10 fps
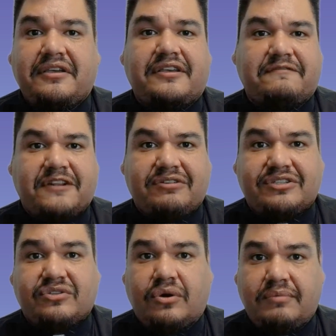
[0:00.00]
If there
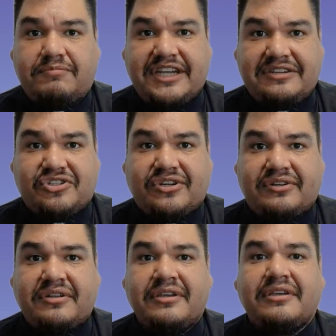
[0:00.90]
is no
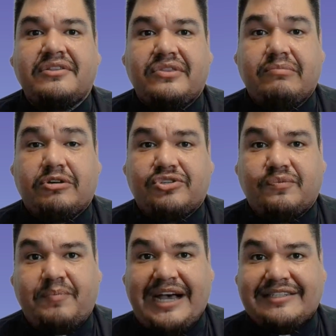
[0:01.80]
objection, the
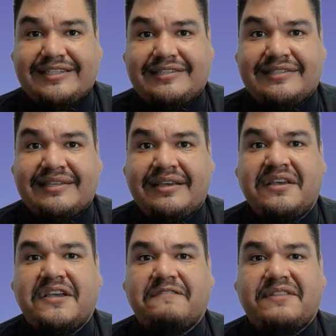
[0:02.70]
motion passes.
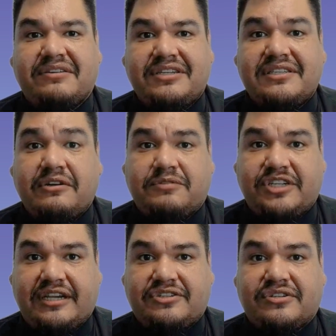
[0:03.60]
If there is an
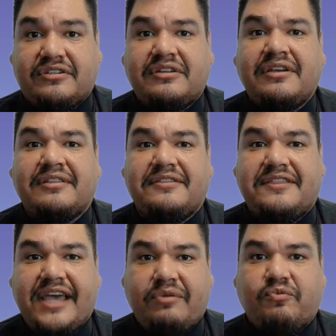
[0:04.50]
objection,
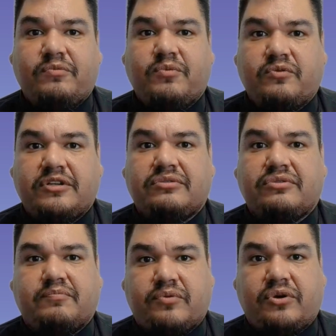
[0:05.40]
then we move into
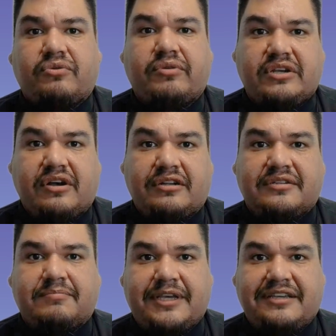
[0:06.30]
the pro and con
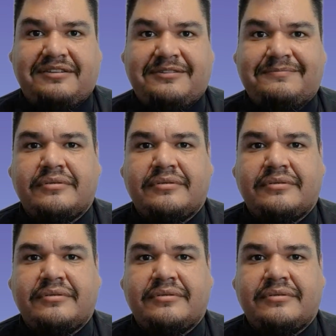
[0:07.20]
debate.